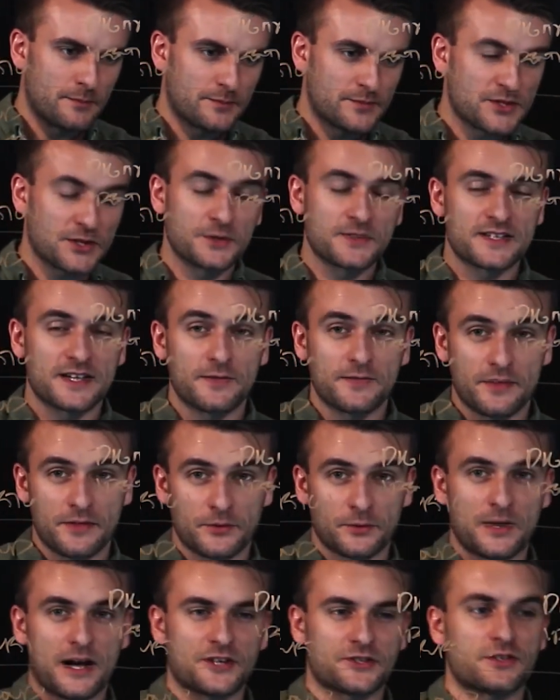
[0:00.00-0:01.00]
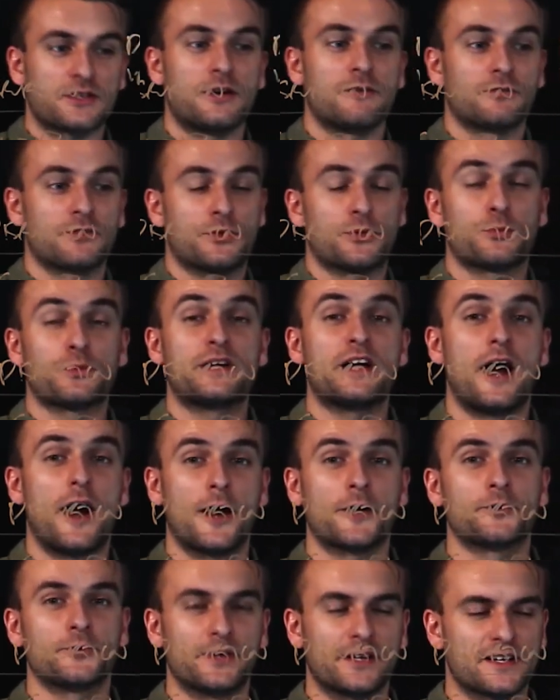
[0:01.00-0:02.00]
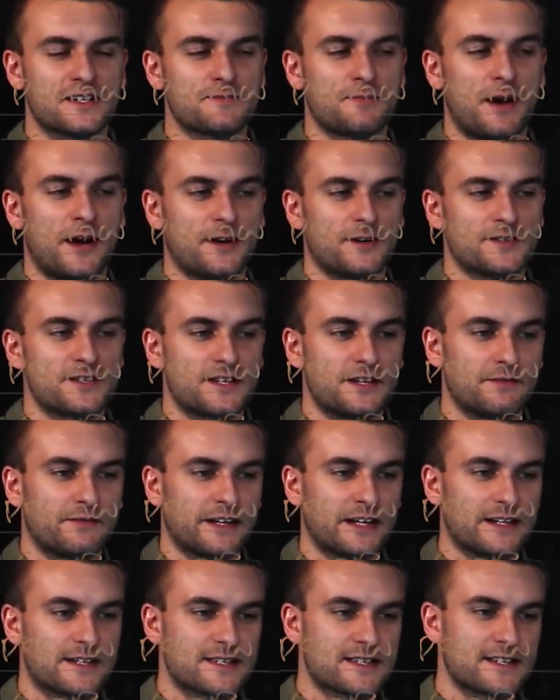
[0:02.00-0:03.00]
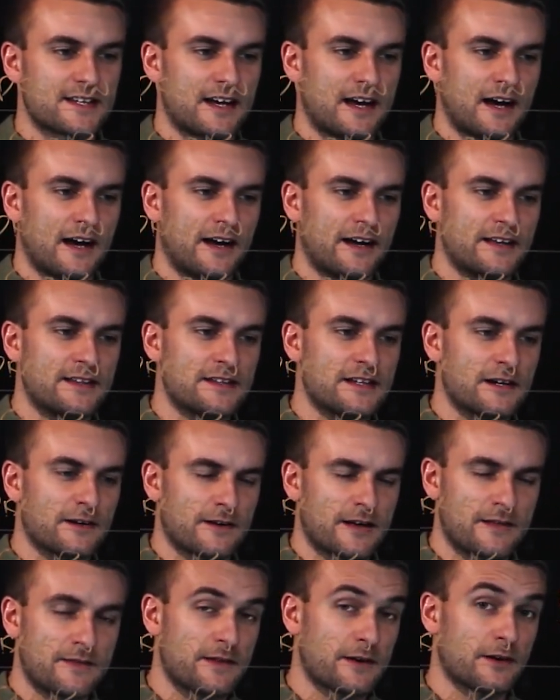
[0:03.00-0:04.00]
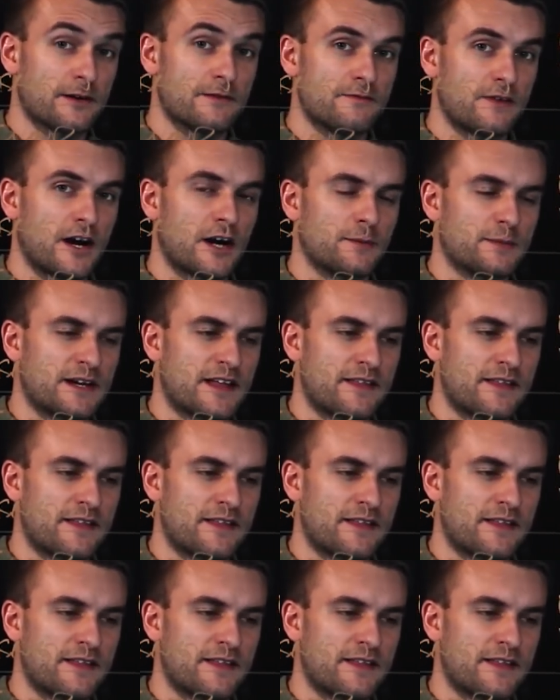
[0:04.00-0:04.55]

Turns out that there were actually over 300 expired certificates in their environment